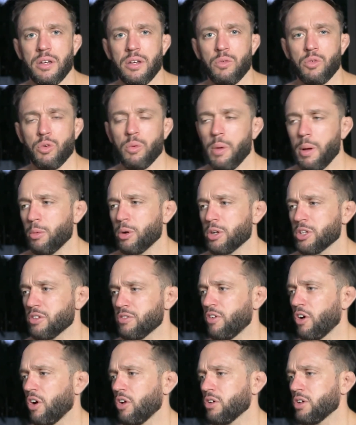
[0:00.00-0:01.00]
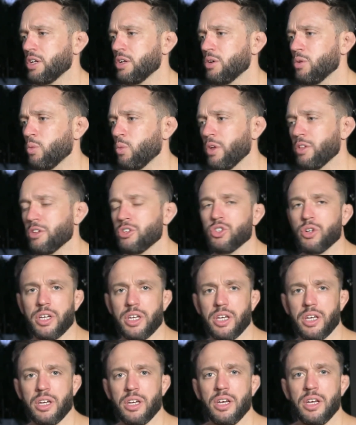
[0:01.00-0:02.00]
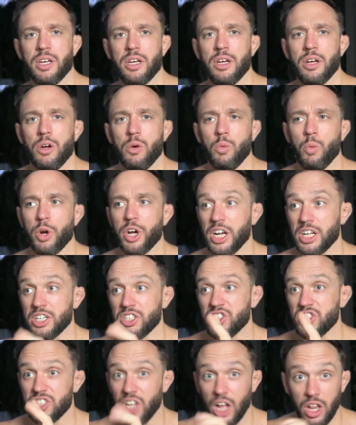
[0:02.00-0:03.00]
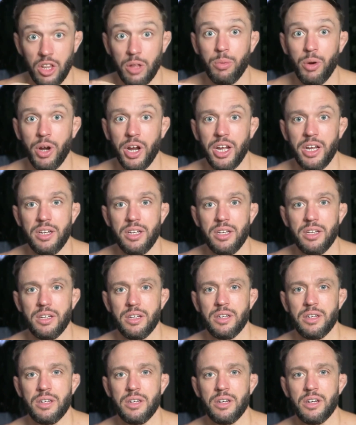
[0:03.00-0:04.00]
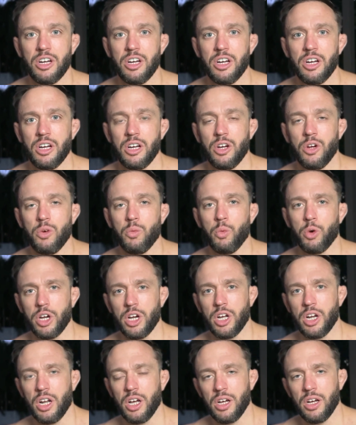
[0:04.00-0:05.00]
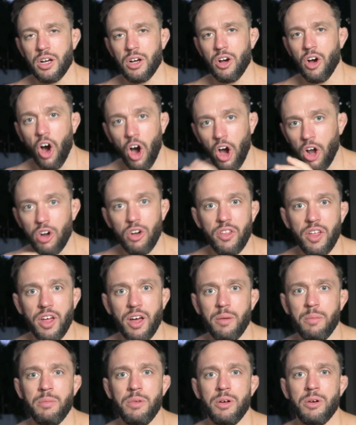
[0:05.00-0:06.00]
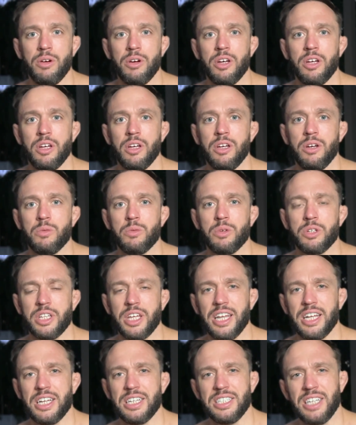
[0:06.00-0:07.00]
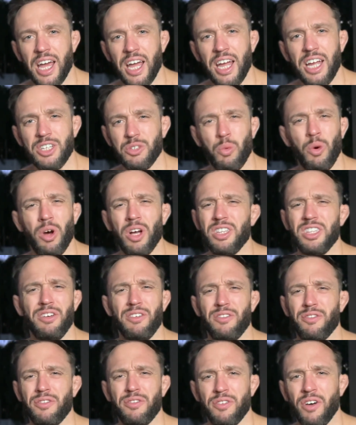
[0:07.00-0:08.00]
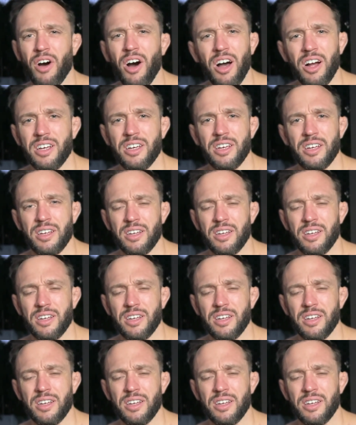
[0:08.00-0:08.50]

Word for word: Remembering the fallen with drinking. We're going to celebrate. We're going to honor them with getting tanked? What the fuck?